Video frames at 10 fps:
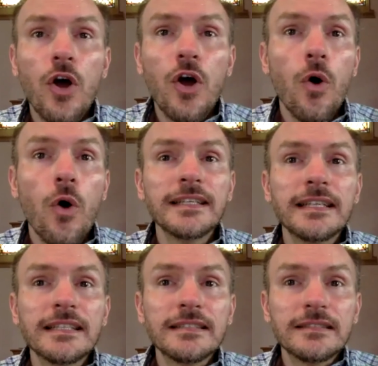
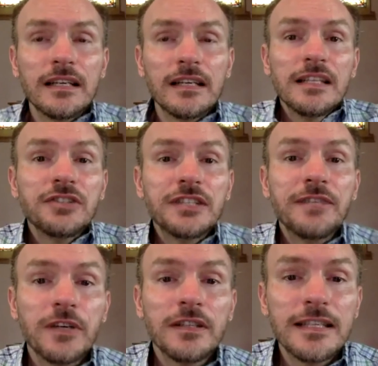holiness a little
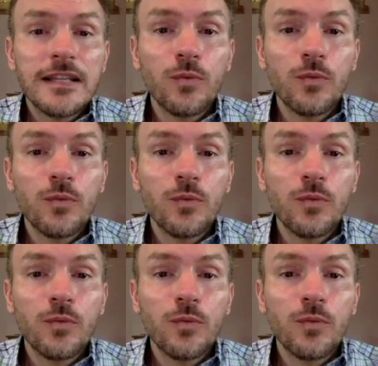differently than